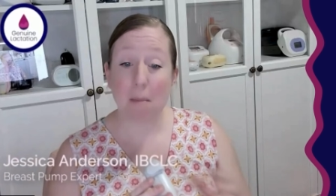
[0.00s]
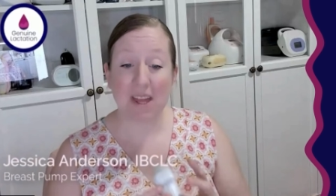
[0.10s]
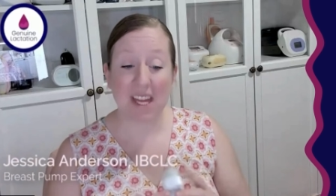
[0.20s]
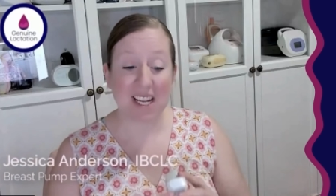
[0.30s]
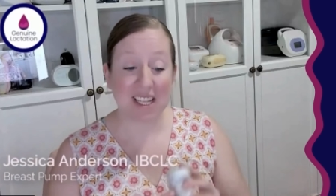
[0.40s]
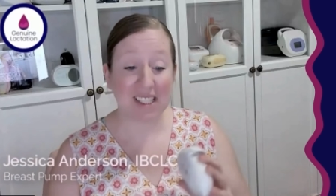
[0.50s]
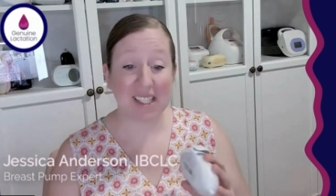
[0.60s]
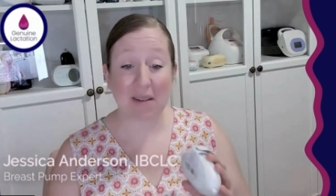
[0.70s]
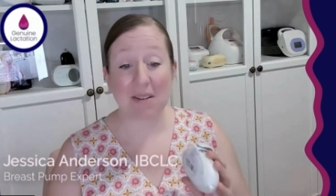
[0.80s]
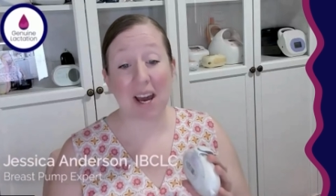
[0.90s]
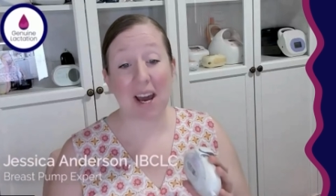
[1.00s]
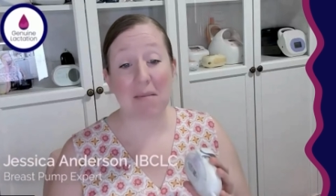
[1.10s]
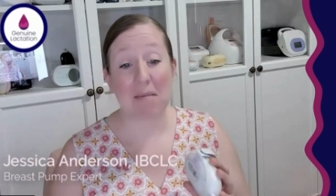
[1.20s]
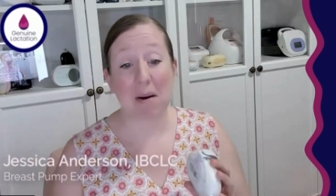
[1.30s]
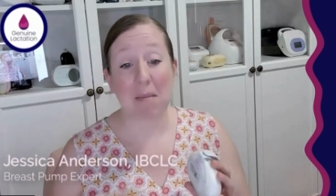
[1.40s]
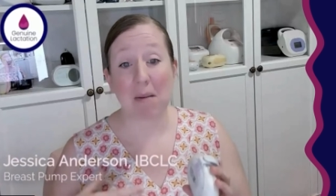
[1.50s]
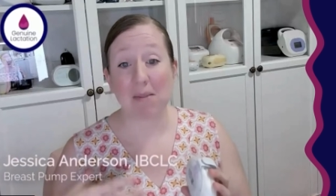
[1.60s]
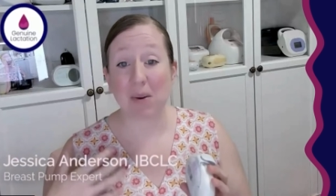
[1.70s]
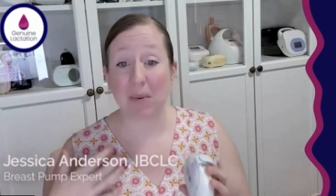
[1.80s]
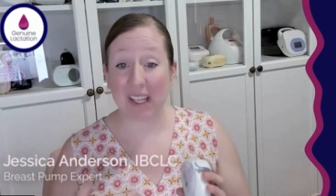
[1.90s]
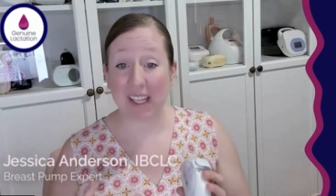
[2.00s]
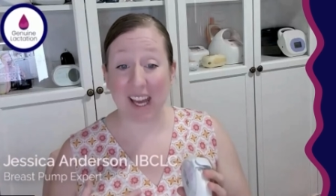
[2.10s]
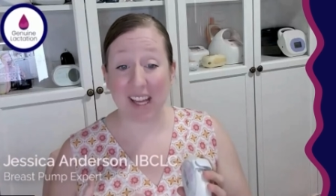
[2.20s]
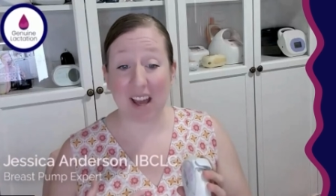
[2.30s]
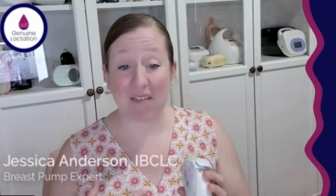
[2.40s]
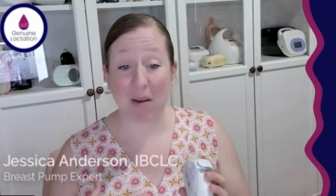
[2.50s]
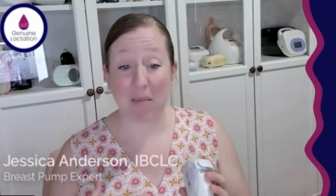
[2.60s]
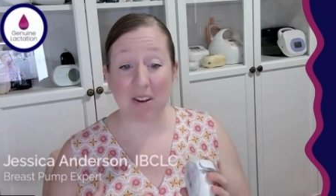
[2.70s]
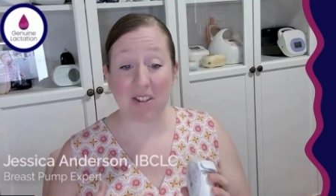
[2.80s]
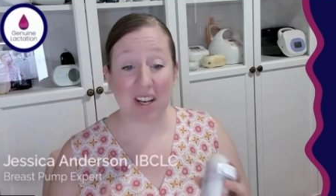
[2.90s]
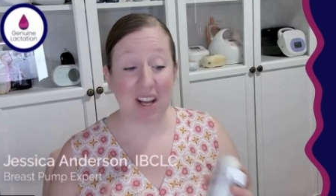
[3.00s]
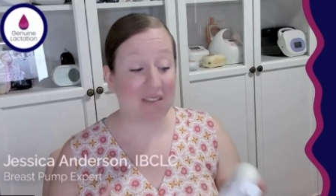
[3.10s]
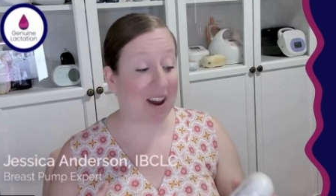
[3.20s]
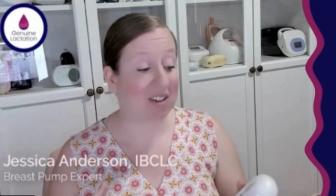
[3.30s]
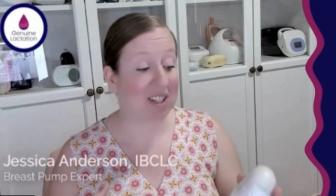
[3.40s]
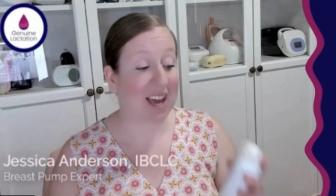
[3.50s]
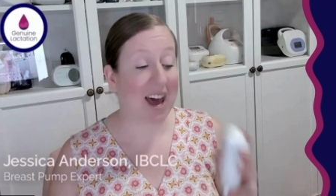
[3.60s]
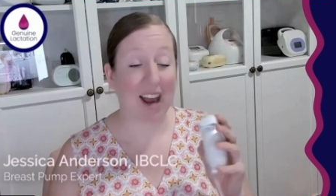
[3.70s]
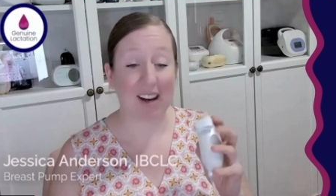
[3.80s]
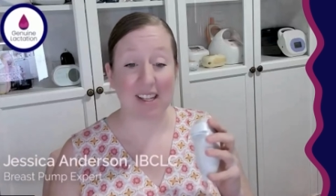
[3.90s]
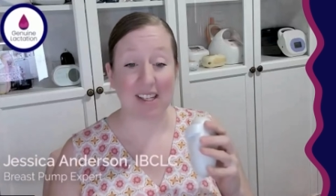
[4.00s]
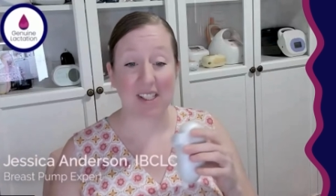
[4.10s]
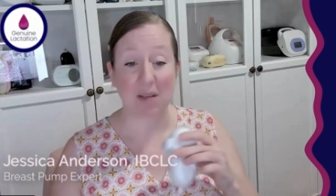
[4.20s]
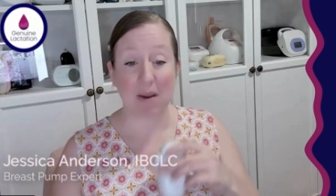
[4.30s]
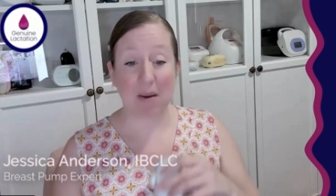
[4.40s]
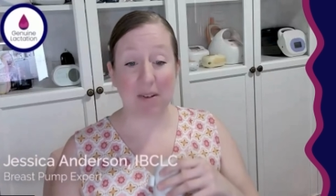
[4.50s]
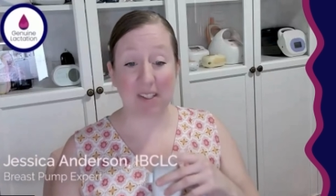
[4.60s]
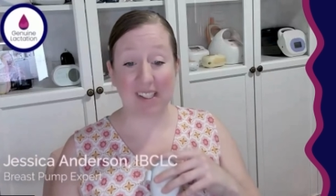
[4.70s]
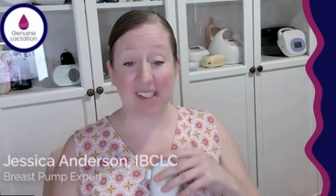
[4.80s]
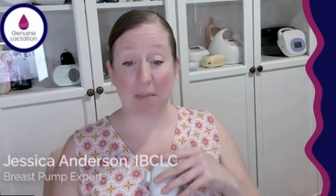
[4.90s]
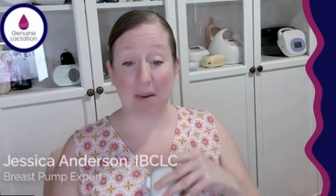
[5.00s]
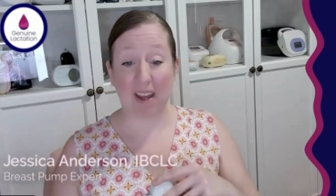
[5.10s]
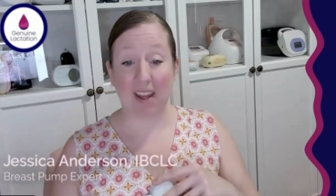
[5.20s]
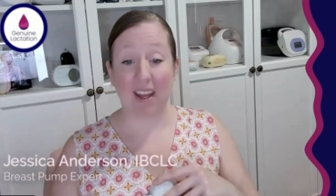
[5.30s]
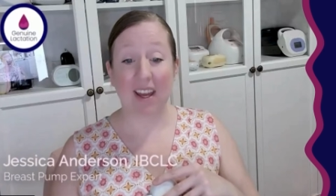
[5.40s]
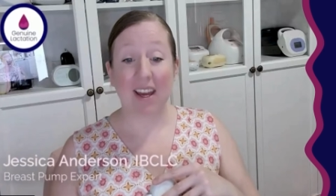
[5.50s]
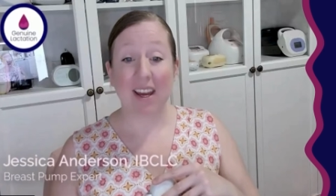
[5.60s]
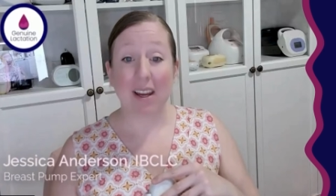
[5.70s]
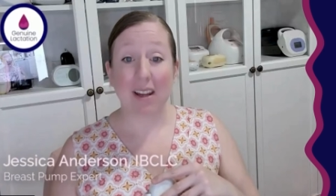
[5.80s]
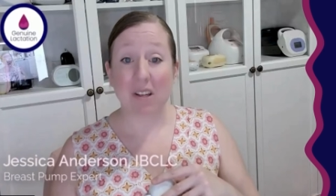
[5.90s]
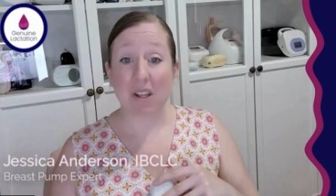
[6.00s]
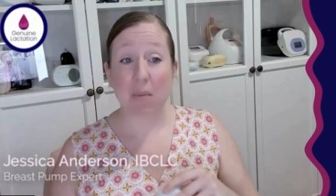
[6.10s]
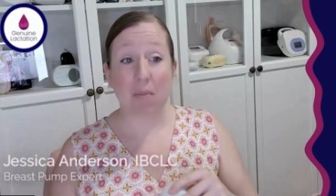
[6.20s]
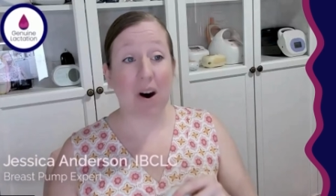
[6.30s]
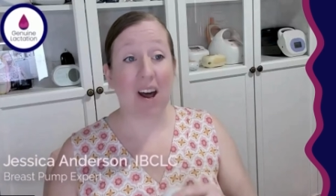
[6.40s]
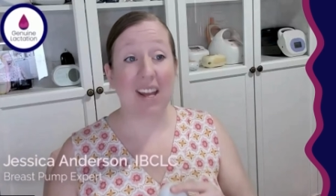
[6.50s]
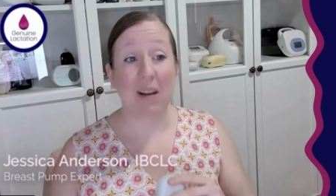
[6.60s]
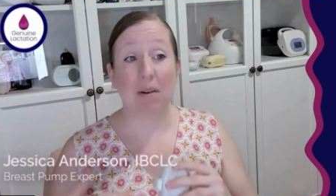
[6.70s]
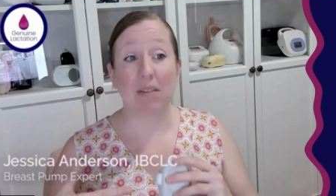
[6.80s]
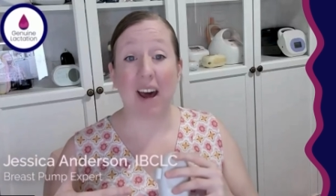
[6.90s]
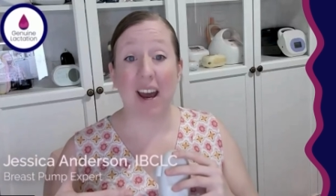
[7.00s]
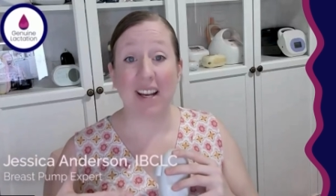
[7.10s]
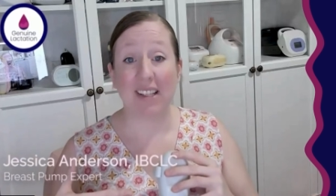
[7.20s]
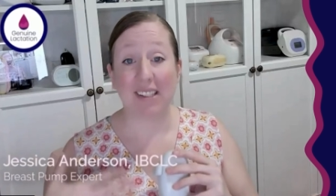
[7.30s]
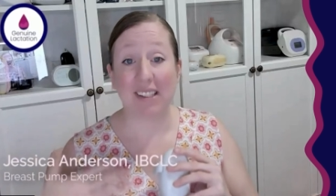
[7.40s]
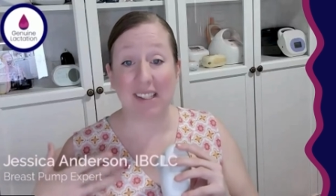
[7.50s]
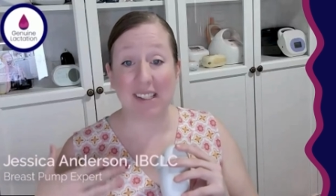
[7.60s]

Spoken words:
But then at the same time, my moms who really like that vibration have actually hacked this to be able to slip it into their bra, and it provides the